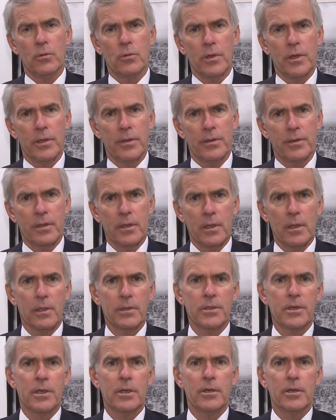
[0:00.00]
with
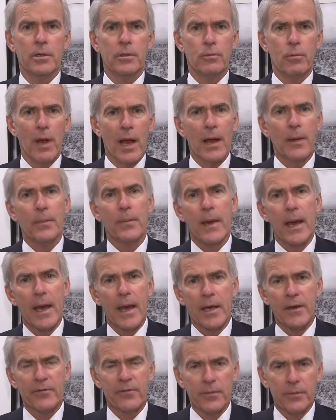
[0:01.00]
Senator
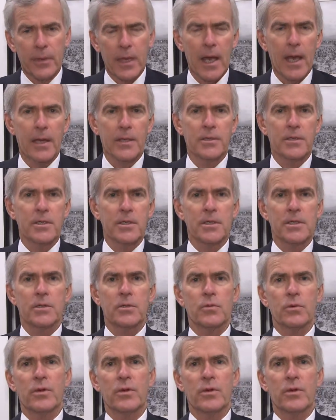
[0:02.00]
Brownback from Kansas,